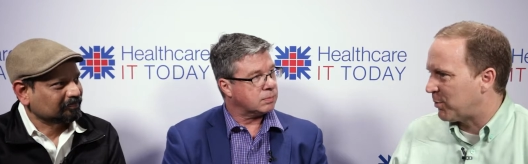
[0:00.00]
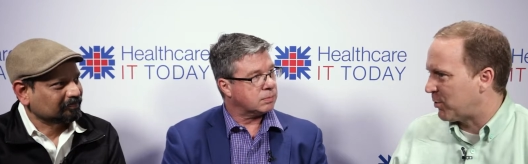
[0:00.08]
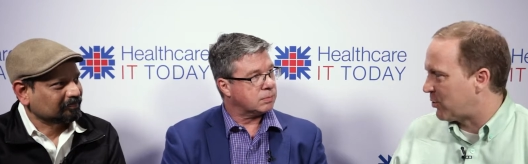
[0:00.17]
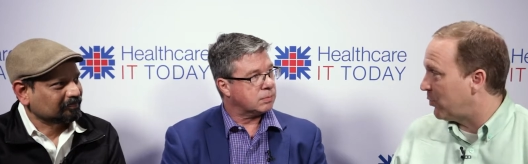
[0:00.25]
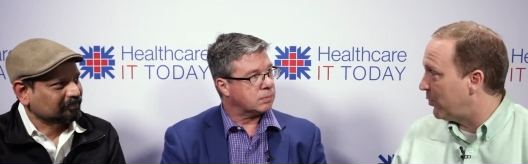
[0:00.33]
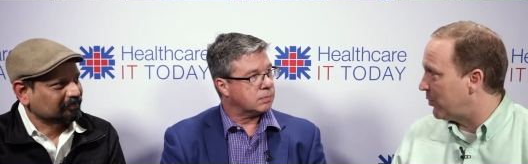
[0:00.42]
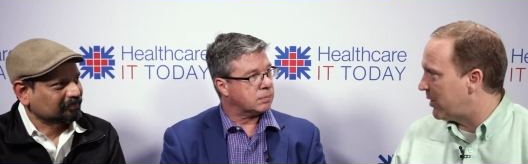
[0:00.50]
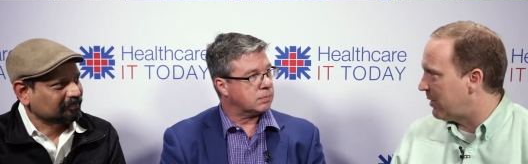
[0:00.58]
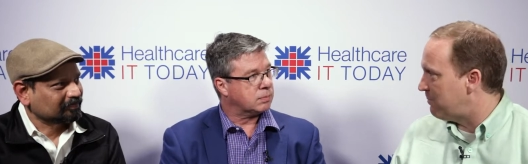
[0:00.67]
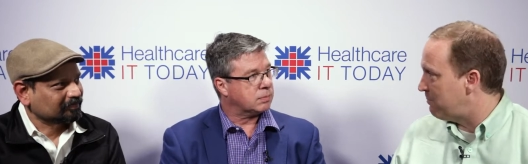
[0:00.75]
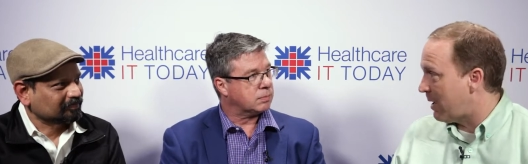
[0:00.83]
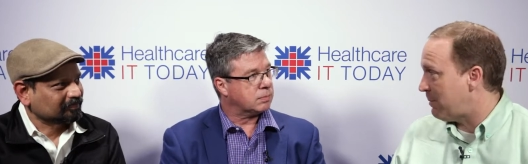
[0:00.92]
Speaker 1: were told
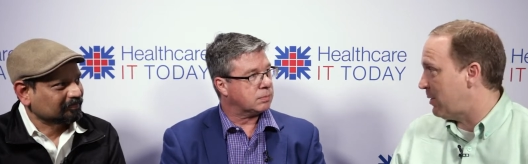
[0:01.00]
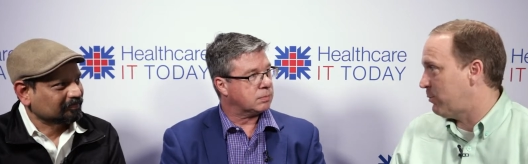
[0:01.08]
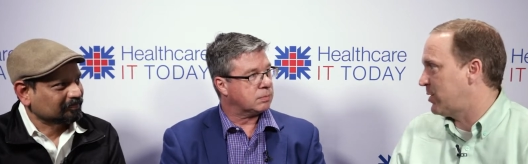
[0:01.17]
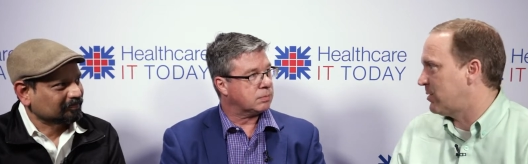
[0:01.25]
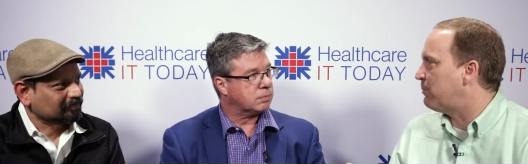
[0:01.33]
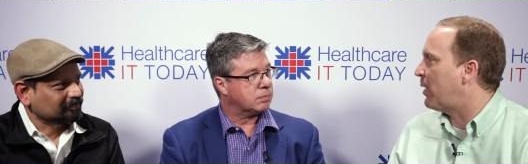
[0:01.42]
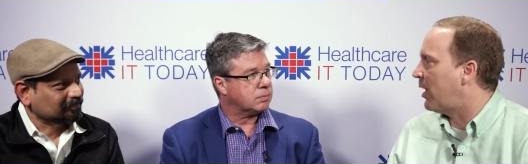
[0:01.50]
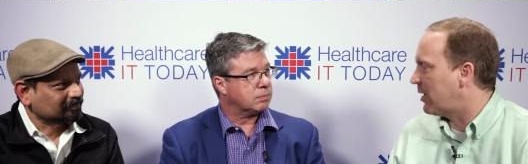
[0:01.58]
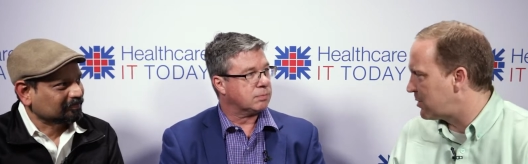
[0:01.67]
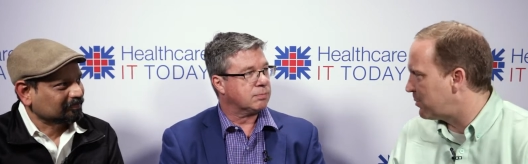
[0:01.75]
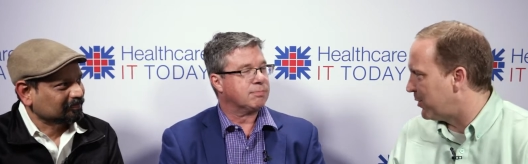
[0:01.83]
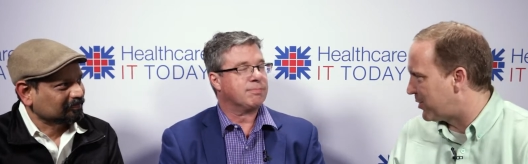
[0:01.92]
that maybe it wasn't
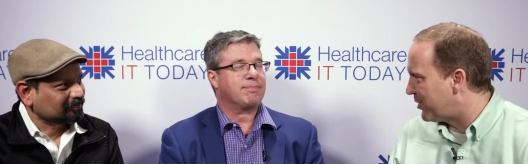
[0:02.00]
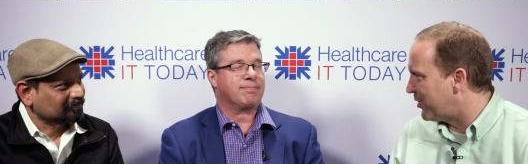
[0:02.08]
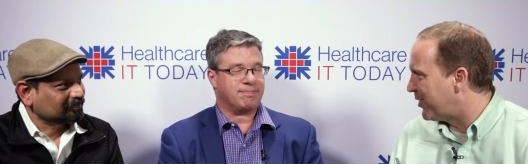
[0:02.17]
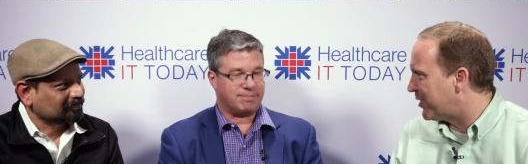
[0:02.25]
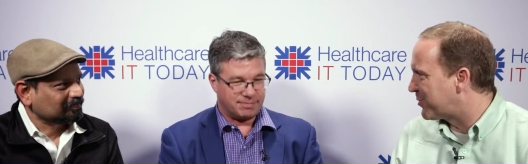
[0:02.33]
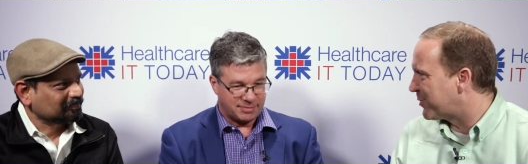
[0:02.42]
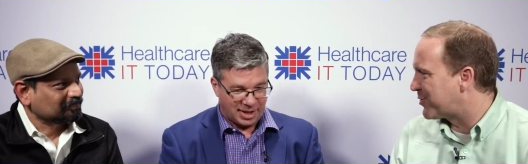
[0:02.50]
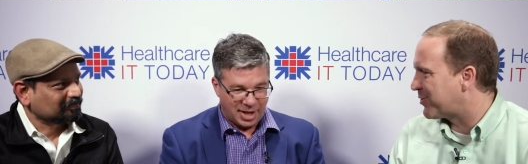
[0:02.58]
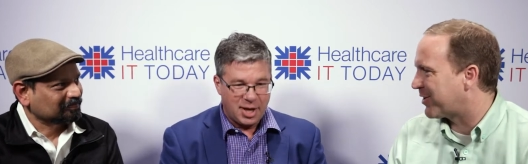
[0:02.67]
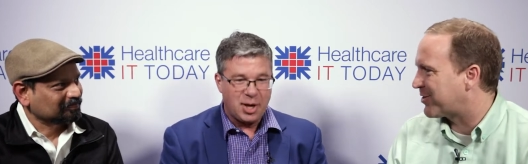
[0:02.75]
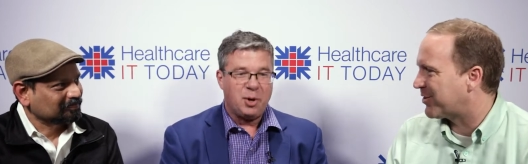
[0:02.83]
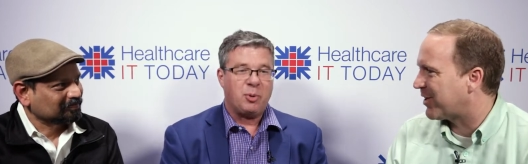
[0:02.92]
possible to do this with
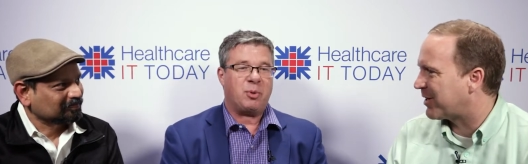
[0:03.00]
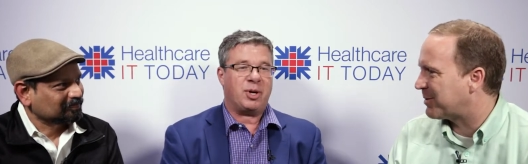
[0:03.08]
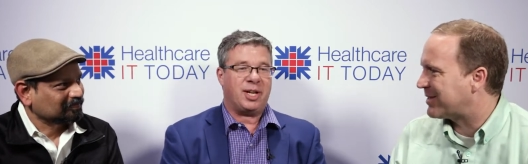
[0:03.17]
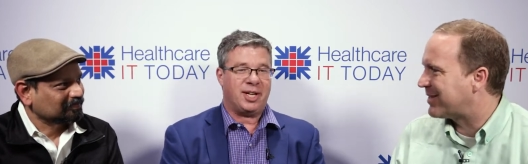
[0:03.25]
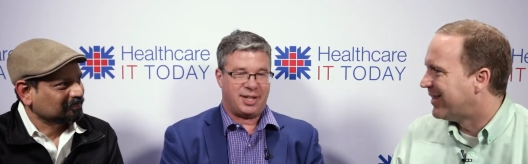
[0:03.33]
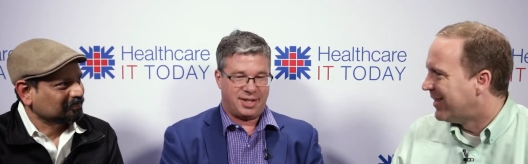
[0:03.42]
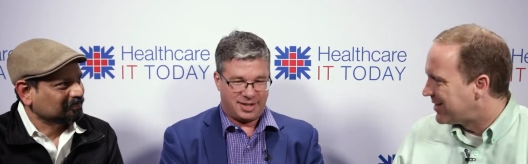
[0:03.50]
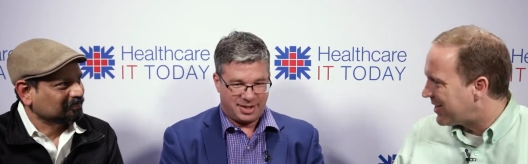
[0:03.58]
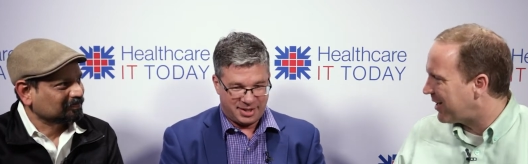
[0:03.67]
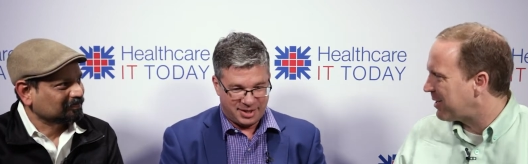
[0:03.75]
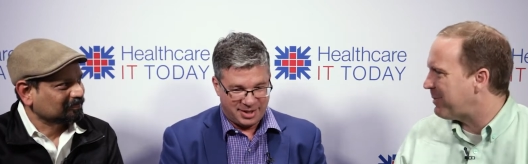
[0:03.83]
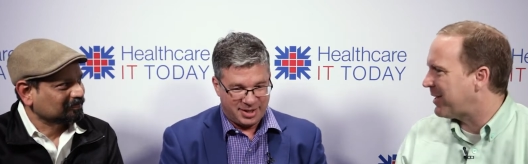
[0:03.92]
structured documents.
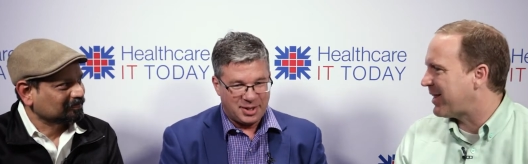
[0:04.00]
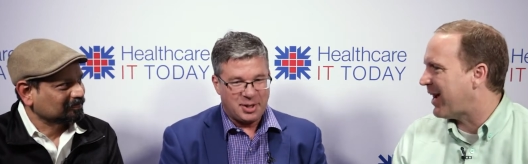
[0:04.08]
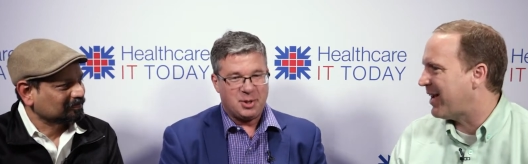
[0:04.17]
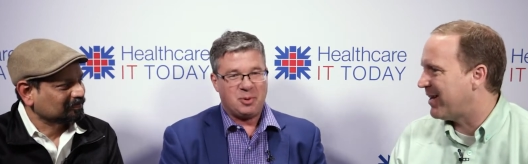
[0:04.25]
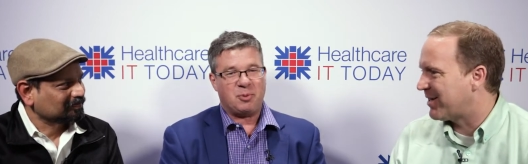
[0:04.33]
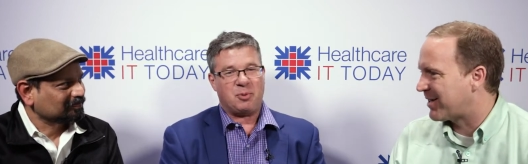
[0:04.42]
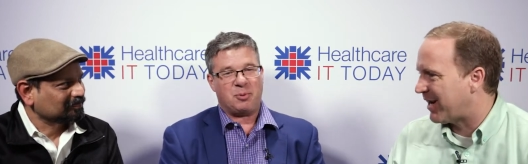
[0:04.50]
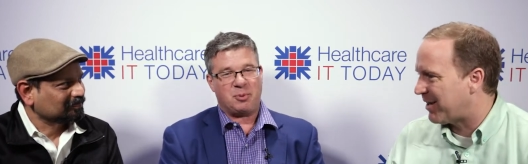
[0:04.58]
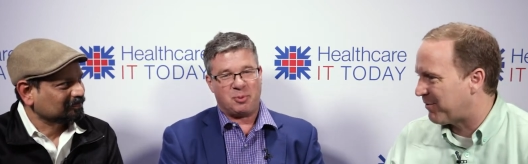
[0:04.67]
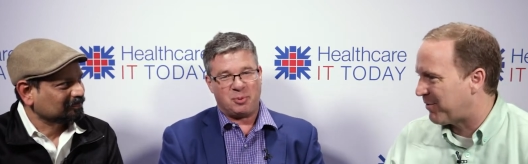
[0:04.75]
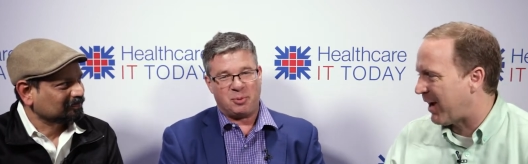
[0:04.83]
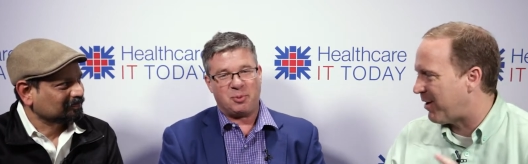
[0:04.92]
Talk about that and kind
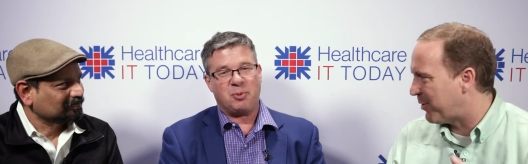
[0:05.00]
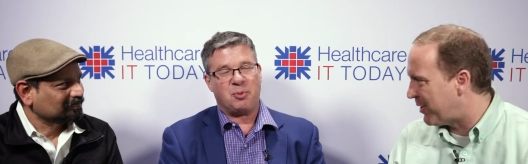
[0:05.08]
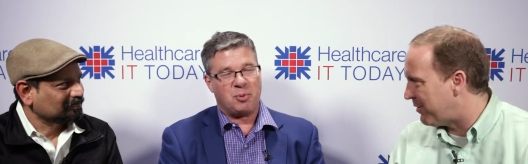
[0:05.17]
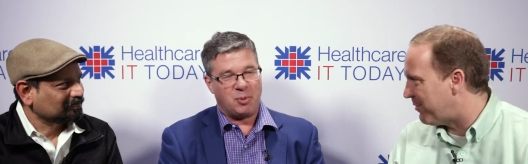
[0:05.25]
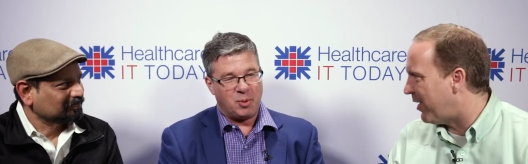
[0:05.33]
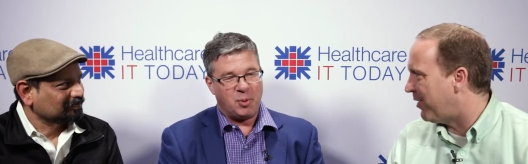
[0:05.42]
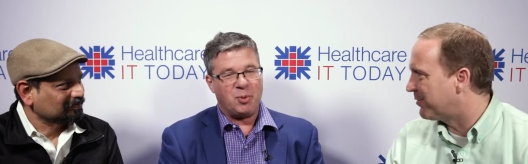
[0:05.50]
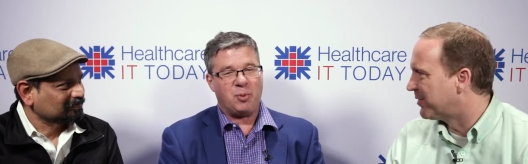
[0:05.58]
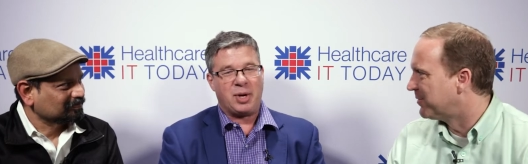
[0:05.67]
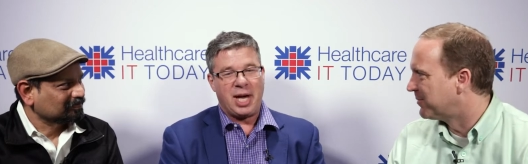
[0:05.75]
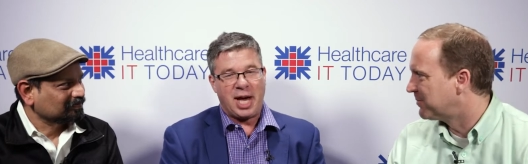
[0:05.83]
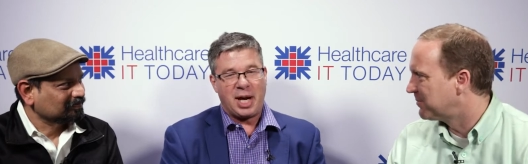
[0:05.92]
of how it evolved.
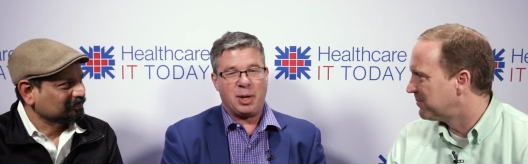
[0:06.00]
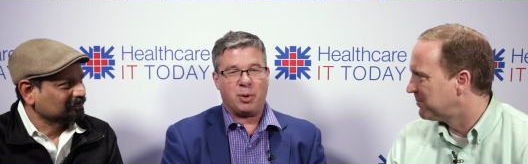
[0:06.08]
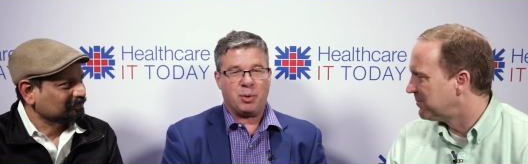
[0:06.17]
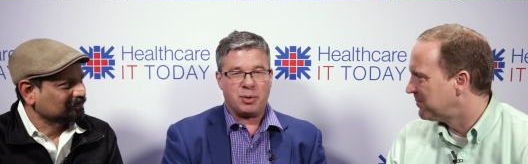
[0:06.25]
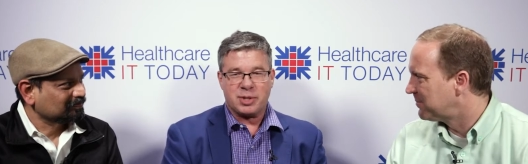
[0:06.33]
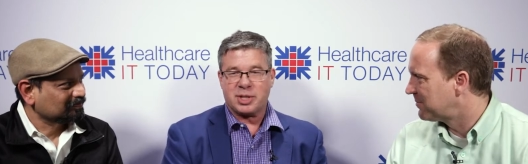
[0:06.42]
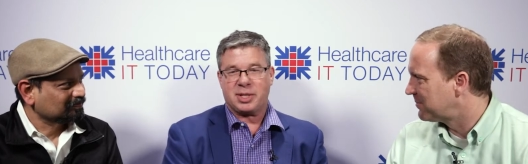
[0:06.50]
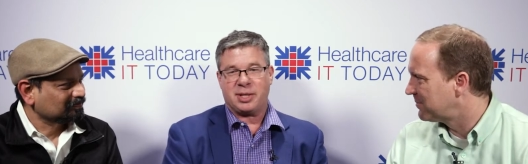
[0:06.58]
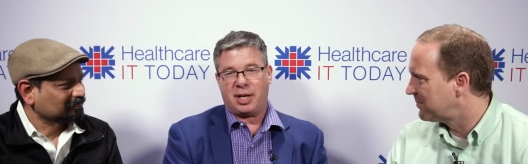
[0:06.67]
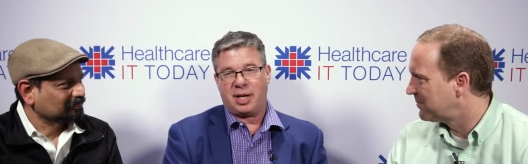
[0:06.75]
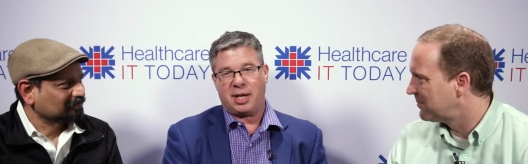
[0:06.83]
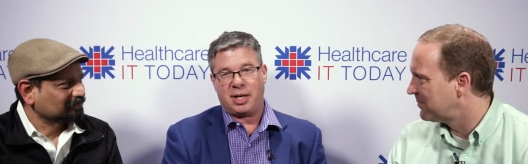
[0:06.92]
Speaker 2: We had a, uh,
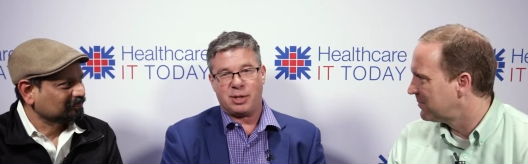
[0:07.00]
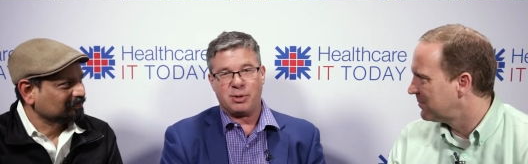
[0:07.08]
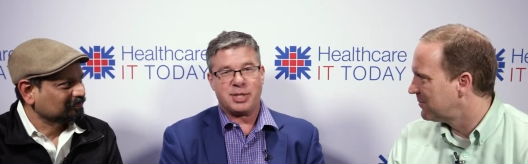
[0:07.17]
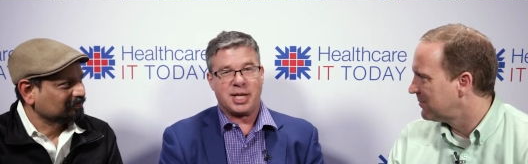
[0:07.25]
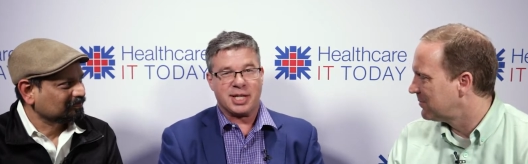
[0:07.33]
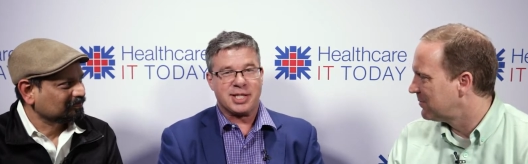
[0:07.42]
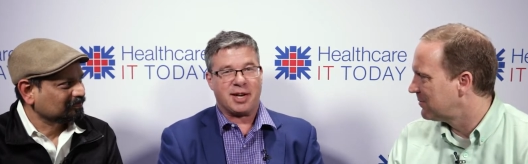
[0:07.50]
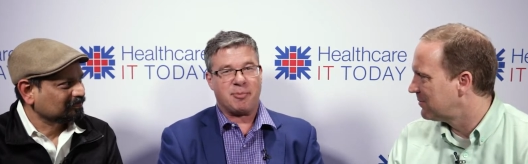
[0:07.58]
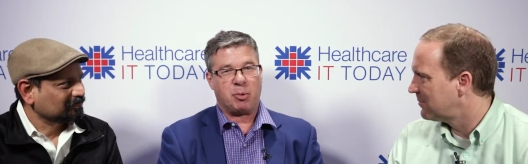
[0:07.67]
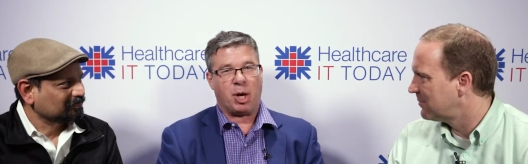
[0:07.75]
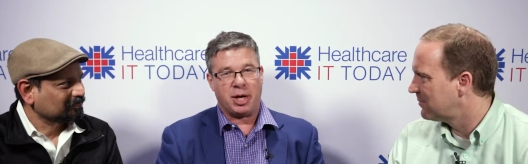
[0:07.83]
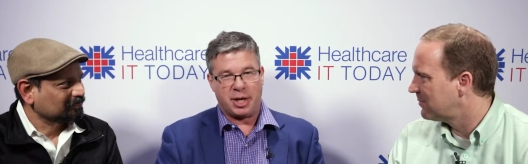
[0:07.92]
UCSF
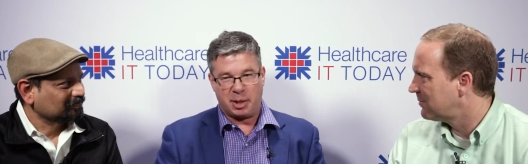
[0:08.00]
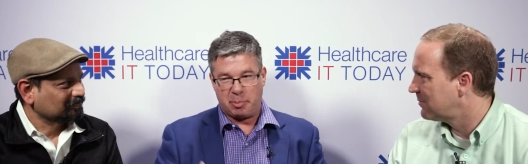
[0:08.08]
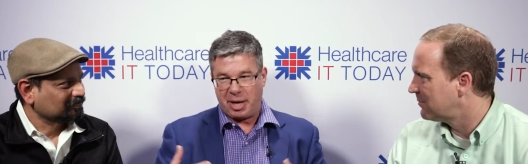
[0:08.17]
brought in a